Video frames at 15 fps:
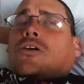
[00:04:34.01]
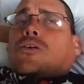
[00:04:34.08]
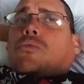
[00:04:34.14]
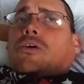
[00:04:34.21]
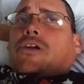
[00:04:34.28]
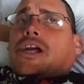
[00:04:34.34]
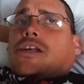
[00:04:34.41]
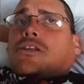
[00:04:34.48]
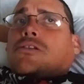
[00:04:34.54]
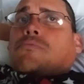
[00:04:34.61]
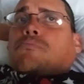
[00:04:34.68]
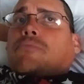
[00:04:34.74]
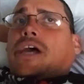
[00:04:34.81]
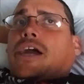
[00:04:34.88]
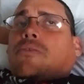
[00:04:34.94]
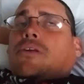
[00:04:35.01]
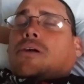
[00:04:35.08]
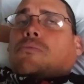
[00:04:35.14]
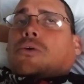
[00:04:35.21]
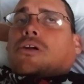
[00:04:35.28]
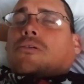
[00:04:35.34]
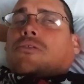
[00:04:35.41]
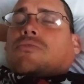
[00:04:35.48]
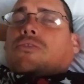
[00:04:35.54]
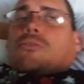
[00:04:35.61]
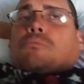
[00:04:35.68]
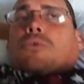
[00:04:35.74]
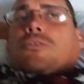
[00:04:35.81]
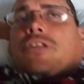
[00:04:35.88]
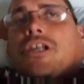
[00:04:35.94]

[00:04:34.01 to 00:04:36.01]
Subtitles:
Whereas back when I worked for Bolt